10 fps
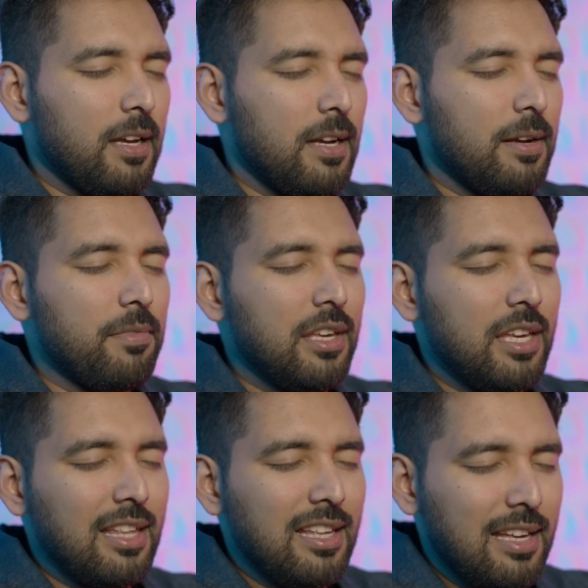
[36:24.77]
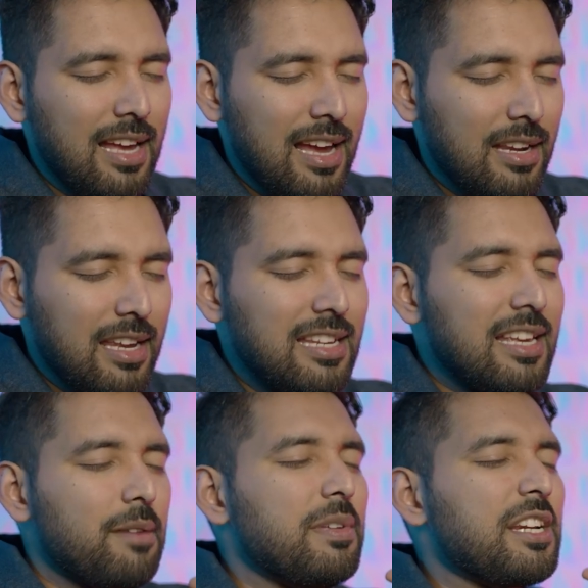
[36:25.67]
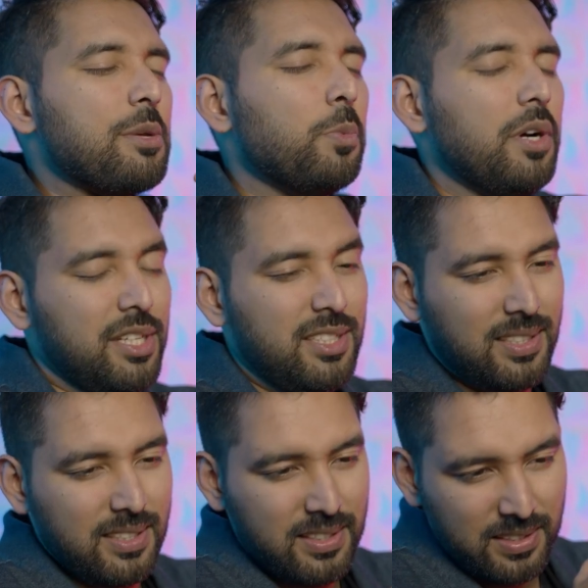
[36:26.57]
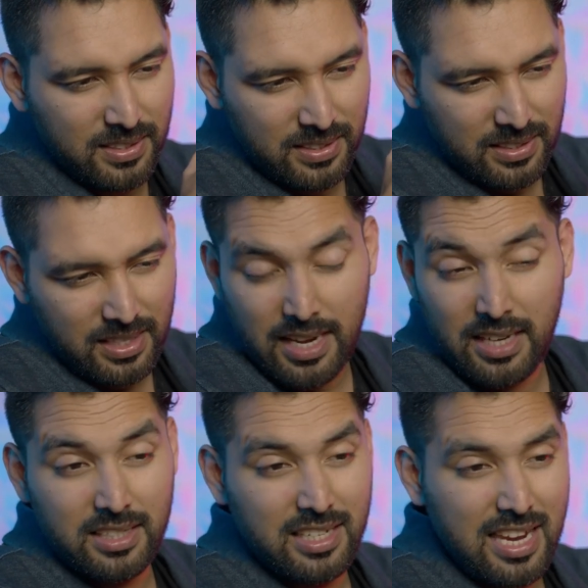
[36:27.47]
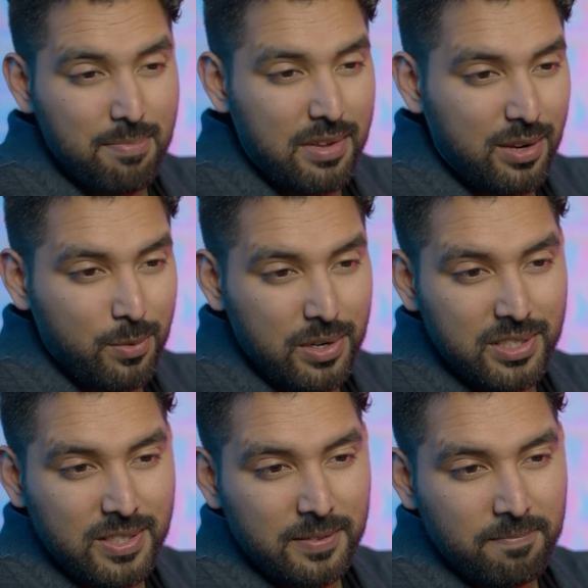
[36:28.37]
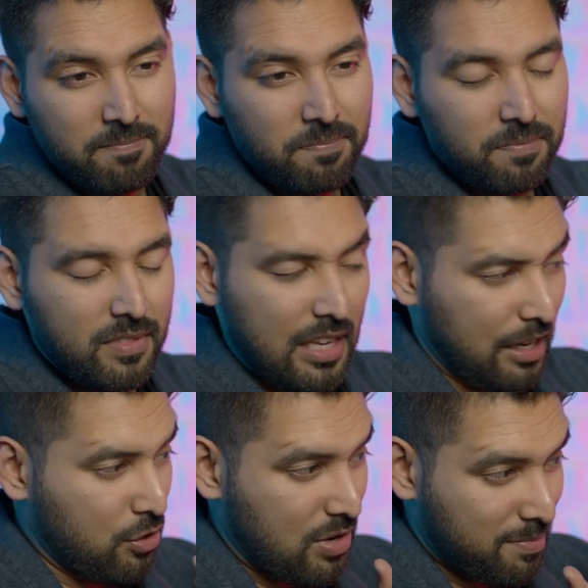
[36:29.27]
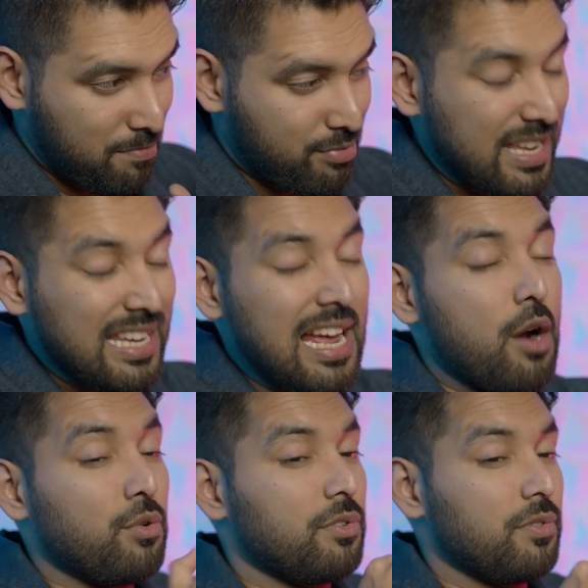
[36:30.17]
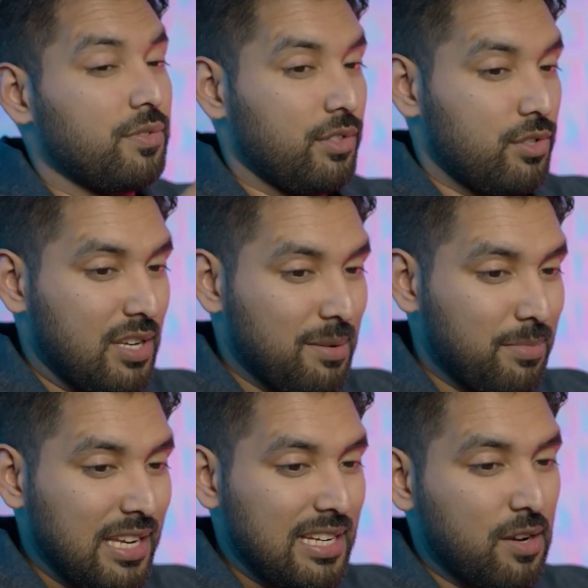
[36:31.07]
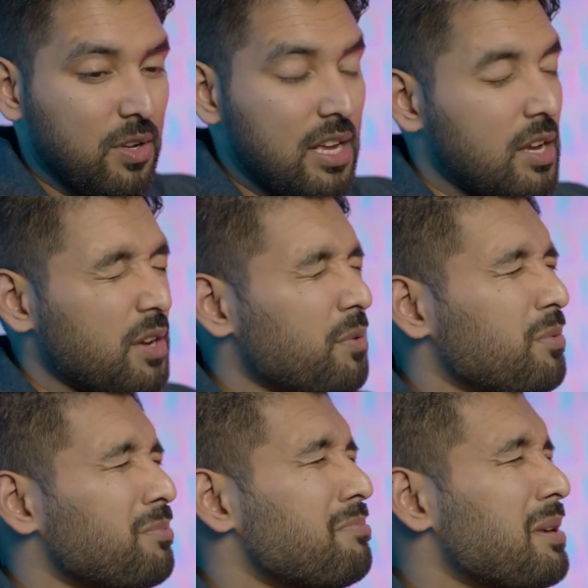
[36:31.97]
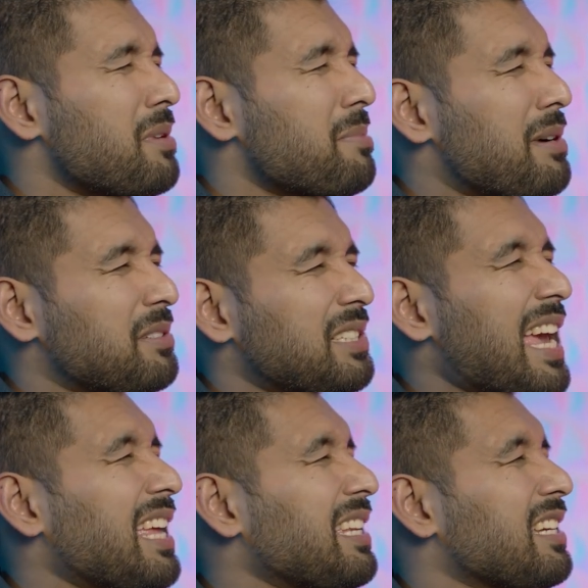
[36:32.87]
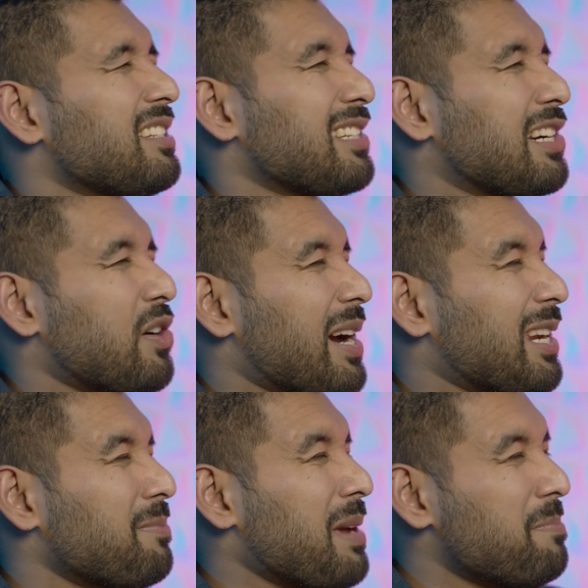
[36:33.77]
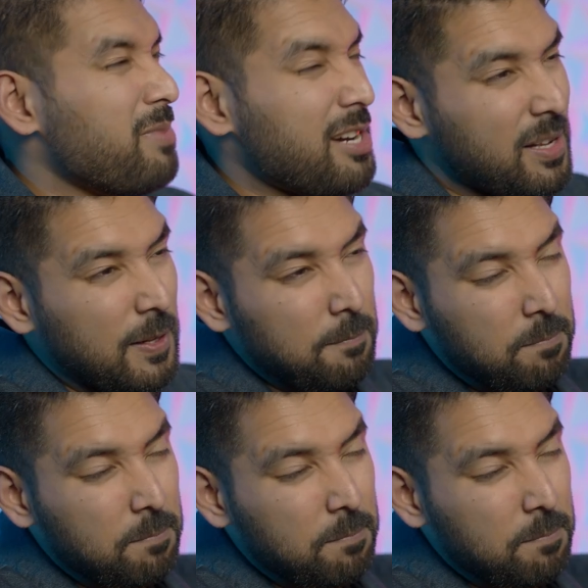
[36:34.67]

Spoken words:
it can be reversed. Yes, it can be reversed. And you can bring it out. You can bring it out. Maybe about 10 years ago, I remember